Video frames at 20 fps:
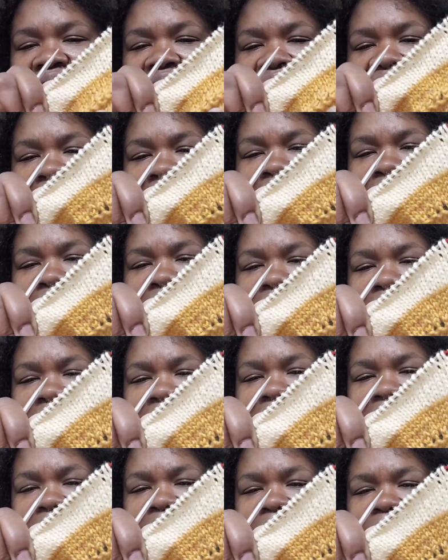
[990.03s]
I
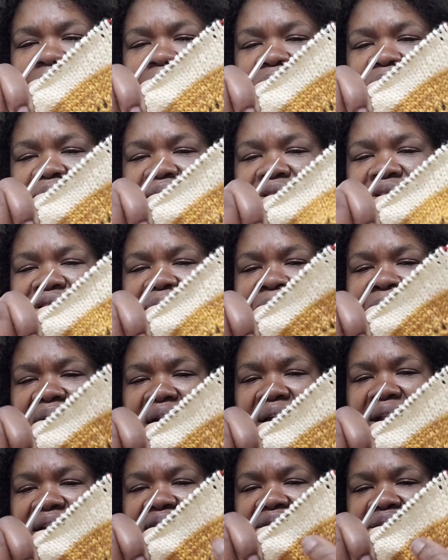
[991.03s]
am doing some
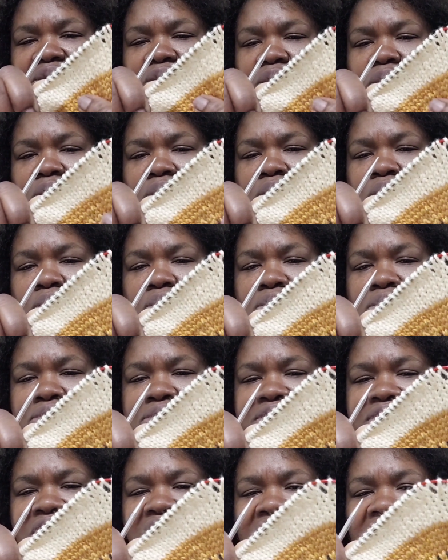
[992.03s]
eyelet
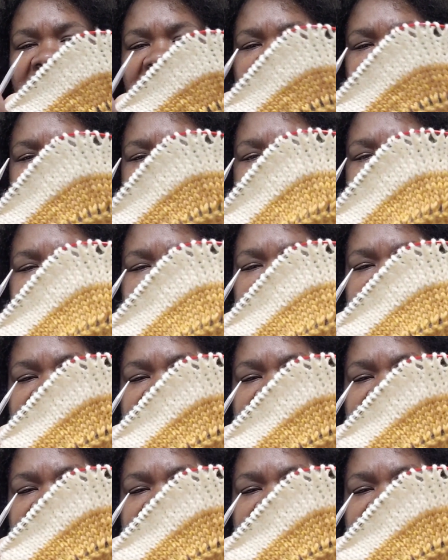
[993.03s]
holes, and